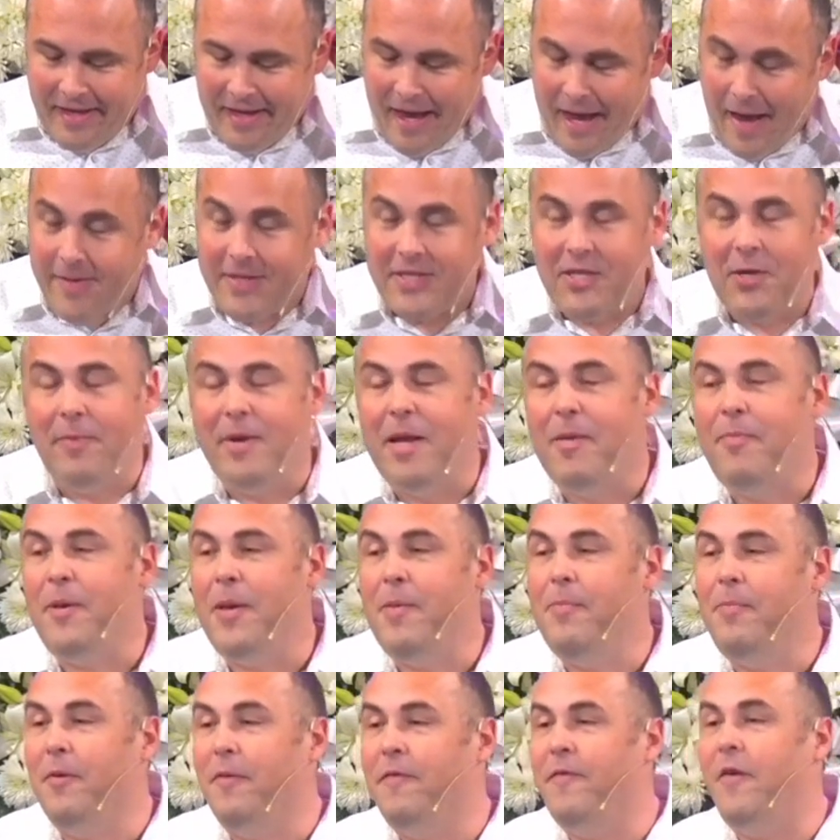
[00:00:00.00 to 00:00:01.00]
Uh, so many
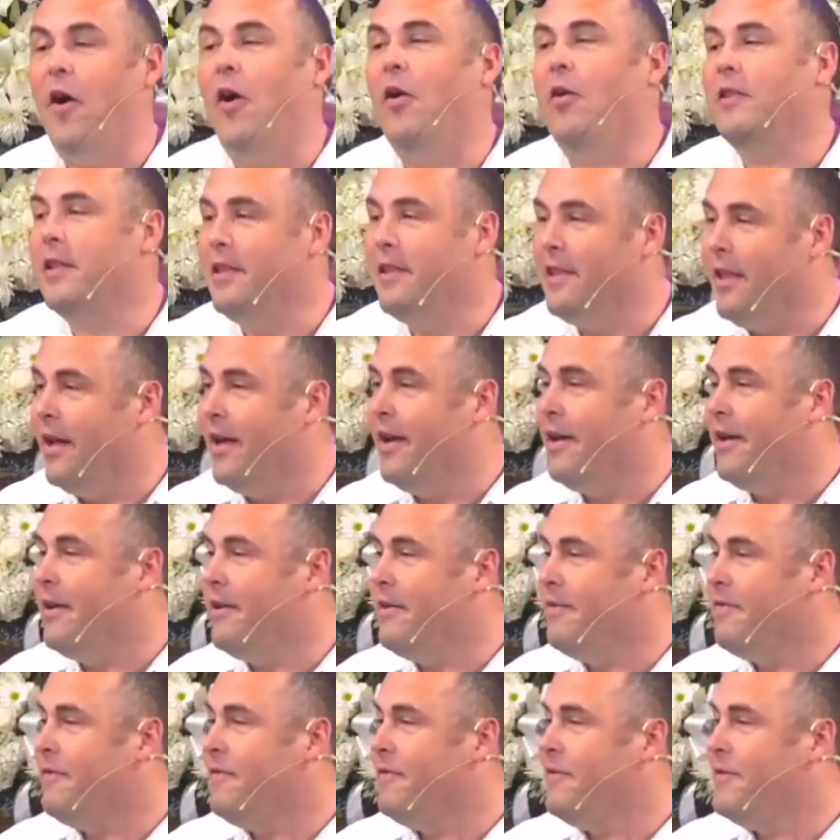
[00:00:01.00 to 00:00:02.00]
people fall in
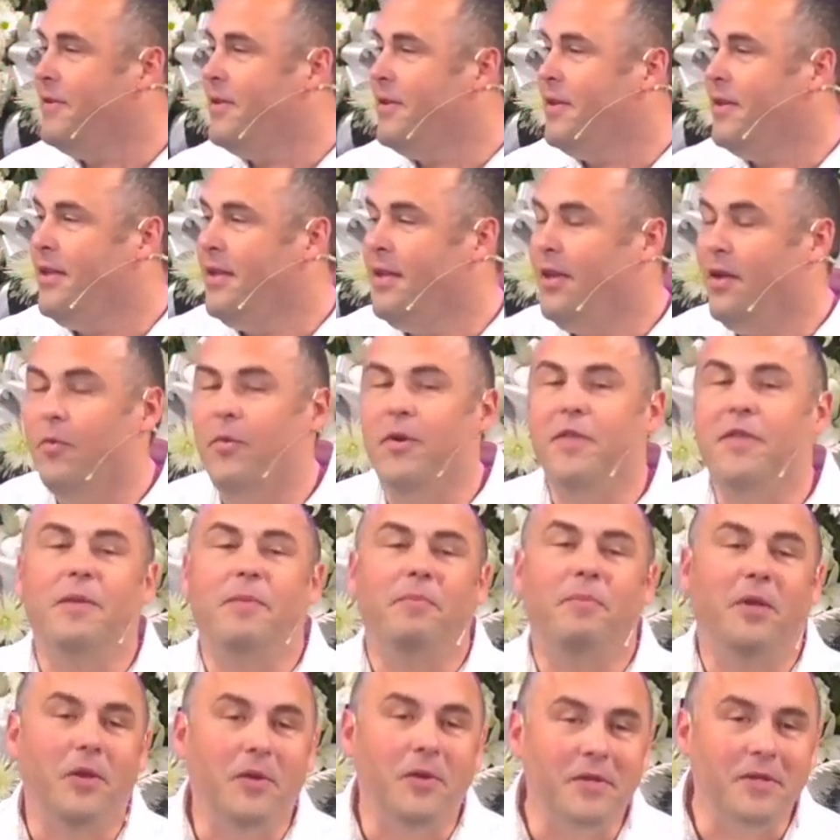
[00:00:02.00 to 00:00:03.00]
love with the
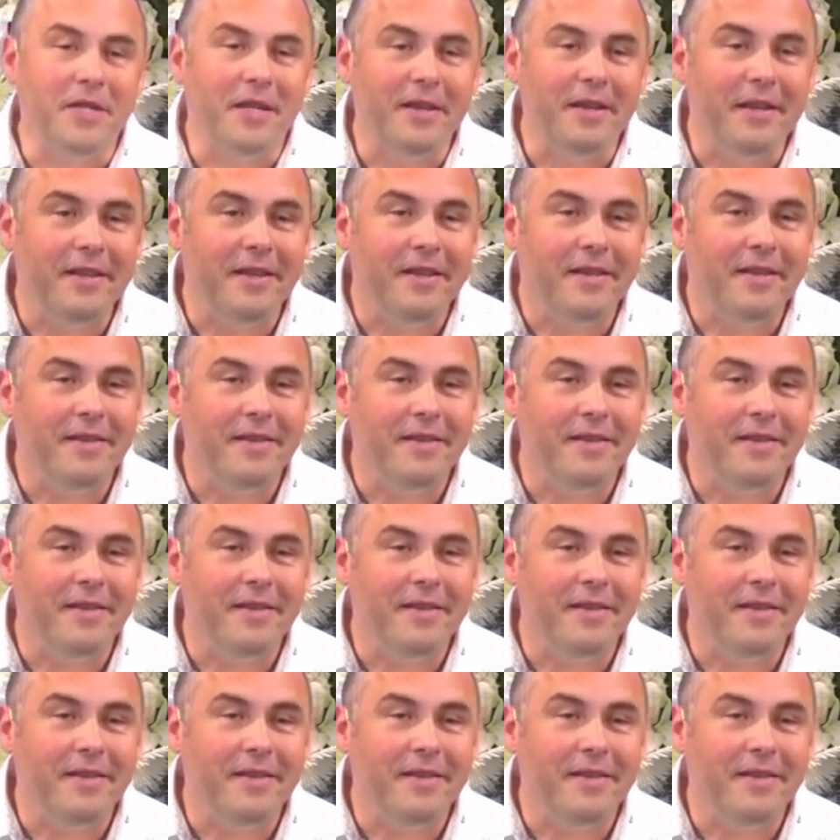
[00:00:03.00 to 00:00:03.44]
music,